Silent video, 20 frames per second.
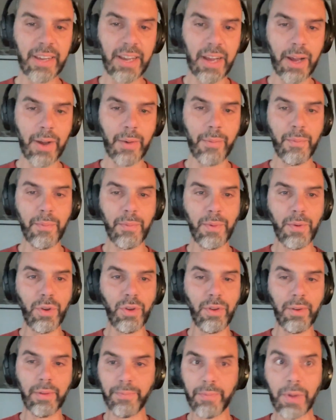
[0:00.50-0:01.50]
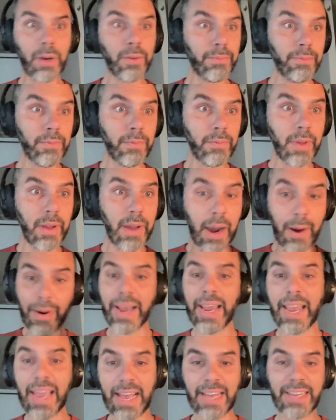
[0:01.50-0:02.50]
Uh, all
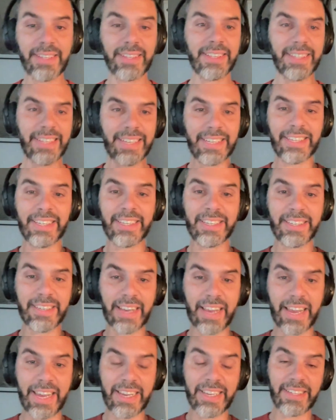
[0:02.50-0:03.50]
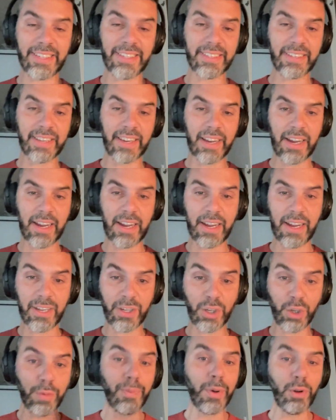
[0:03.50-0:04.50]
right, guys. This is
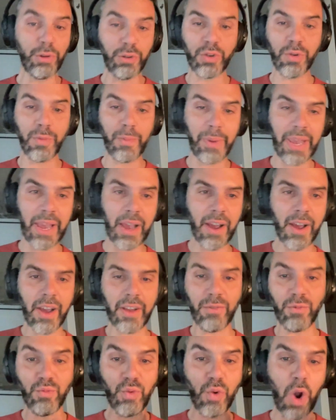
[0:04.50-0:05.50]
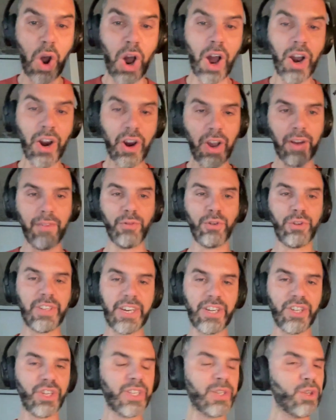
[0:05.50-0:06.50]
supposed to be a raw
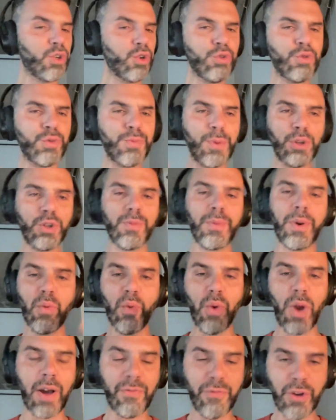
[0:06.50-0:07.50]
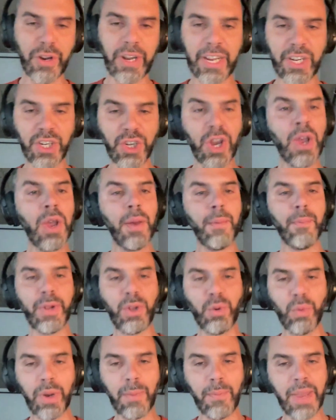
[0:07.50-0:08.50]
conversation. It's still supposed to be raw footage
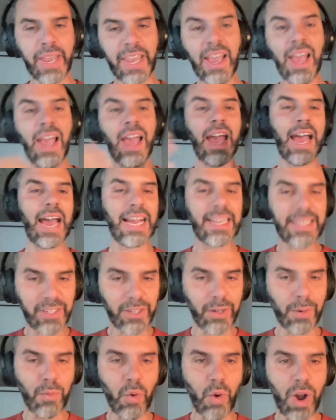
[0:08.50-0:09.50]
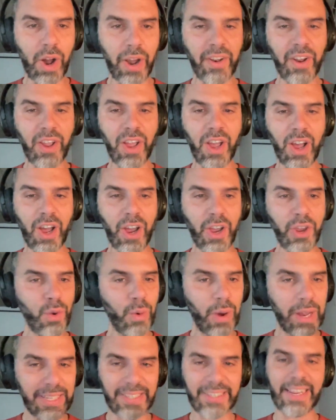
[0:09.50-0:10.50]
between me and someone
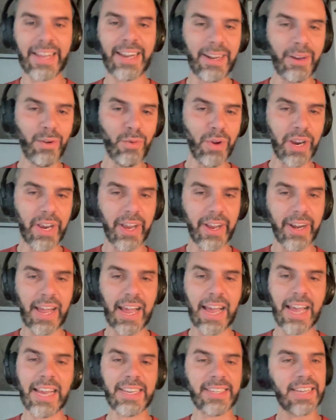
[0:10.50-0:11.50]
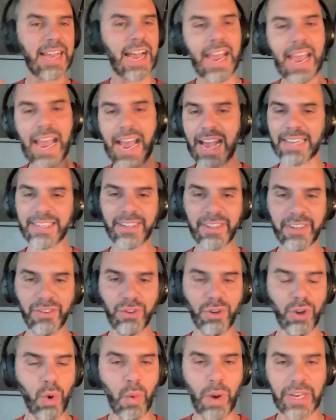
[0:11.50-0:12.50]
you instantly recognize. I ask
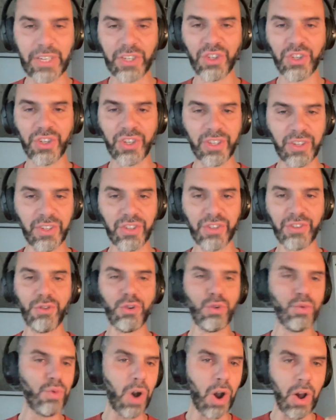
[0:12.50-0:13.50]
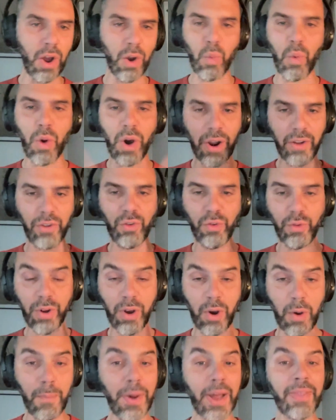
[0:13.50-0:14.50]
the questions you all wanted to
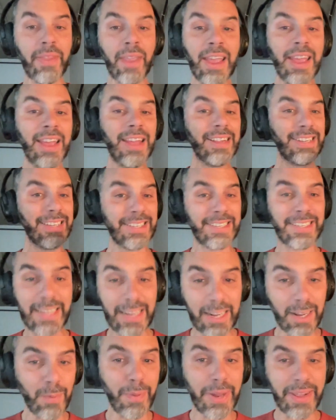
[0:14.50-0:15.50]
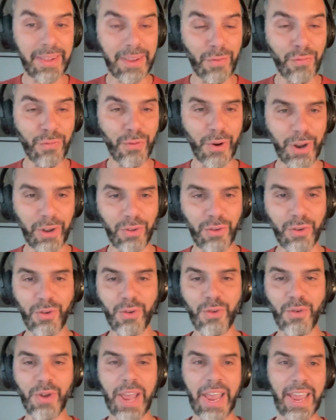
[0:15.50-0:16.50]
know, but this is a little bit different
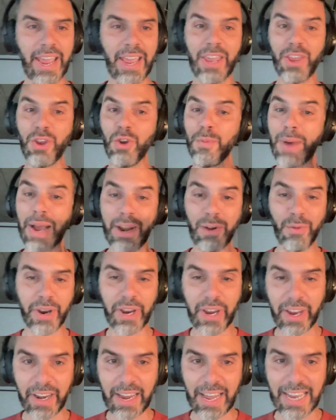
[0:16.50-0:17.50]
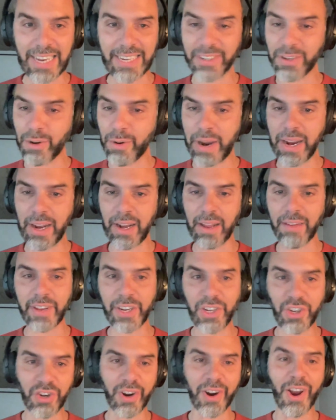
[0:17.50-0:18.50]
today. You might recognize Craig
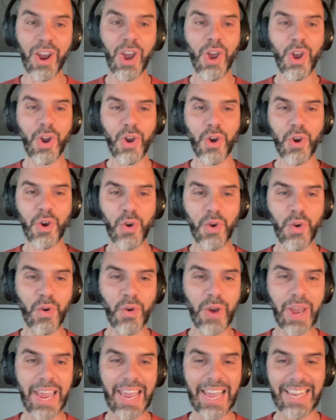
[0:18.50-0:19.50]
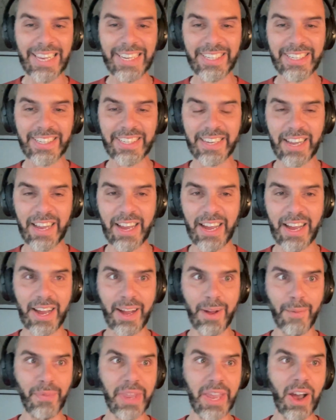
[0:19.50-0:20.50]
Clevenger, who is
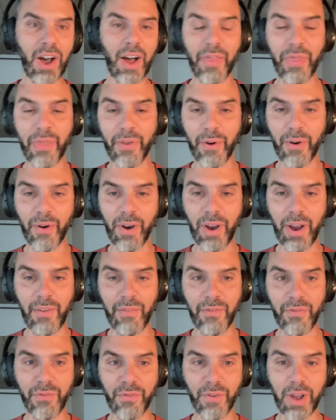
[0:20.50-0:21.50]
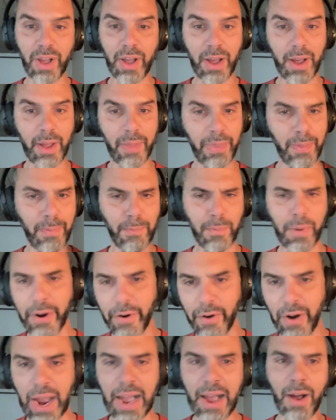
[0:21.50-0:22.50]
the author of
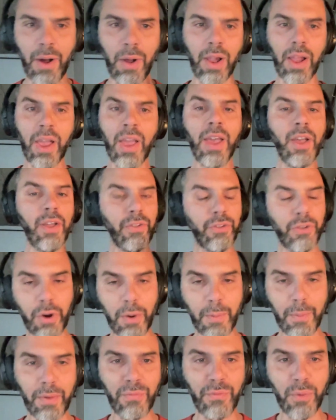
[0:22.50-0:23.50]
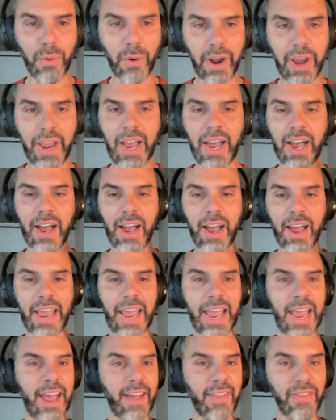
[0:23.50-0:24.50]
Mother Howl, Dermaphoria,
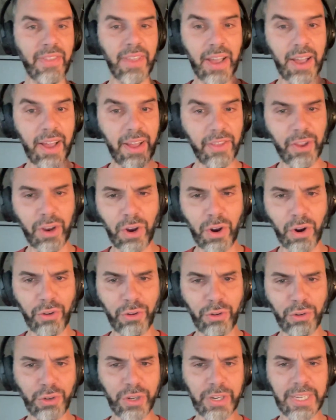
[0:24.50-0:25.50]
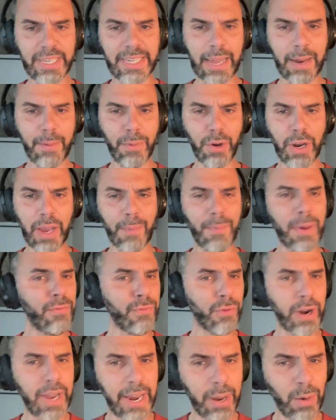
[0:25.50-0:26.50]
and the Contortionist Handbook. Am I
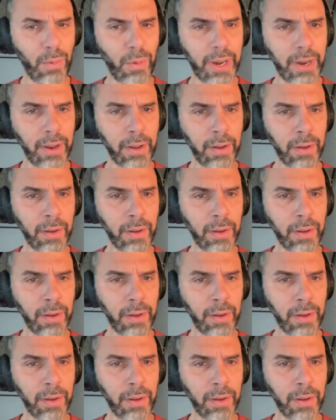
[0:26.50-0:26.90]
forgetting one?